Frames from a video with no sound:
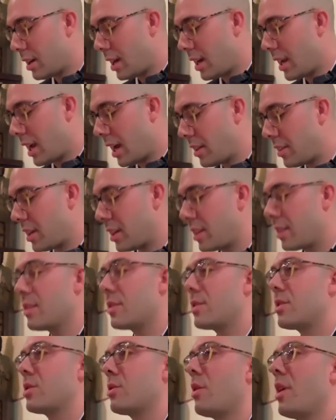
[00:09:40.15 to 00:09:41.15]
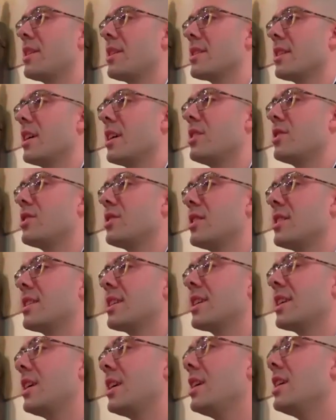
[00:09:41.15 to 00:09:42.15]
And I think this translation is
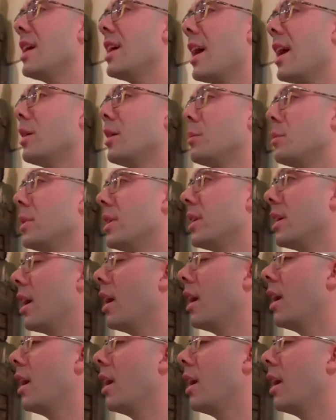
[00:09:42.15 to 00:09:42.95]
a key element